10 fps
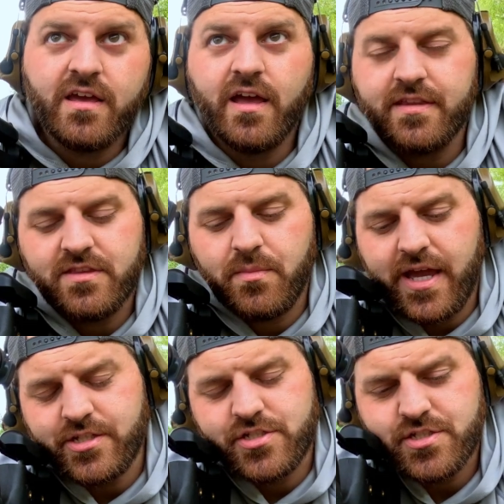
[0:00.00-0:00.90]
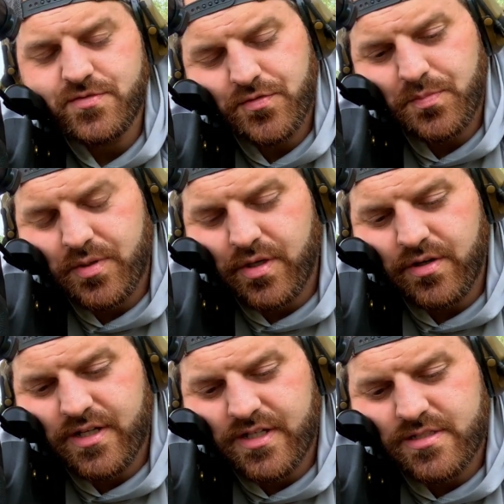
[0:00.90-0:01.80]
At the matches for
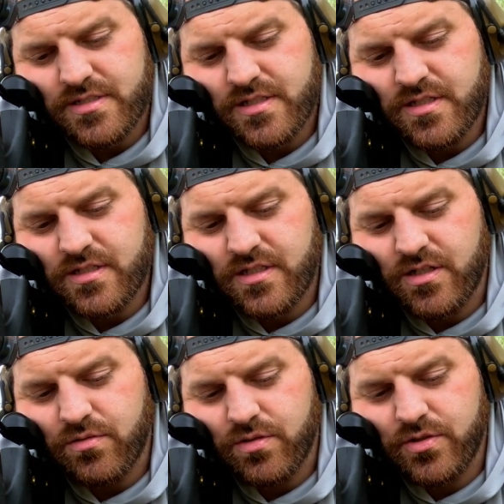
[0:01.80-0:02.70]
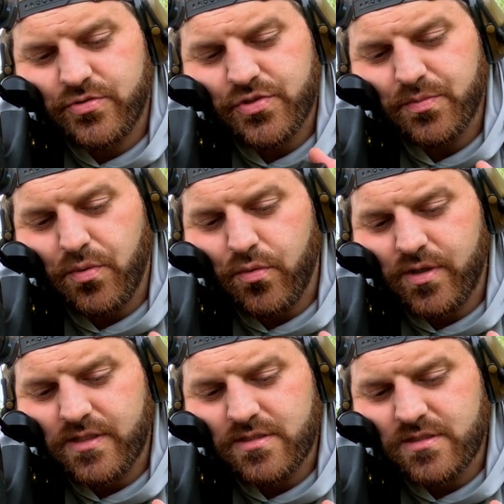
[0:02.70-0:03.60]
PRS, you don't lose your
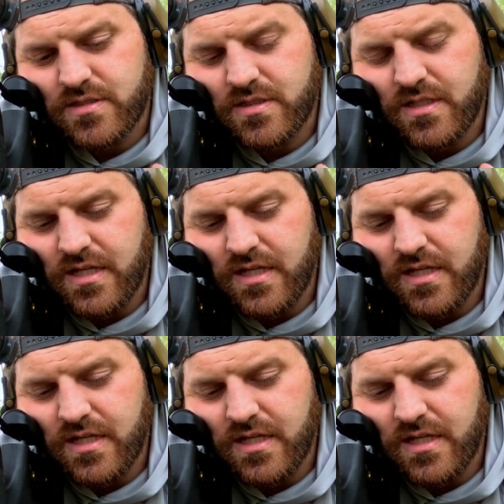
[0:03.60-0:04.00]
points,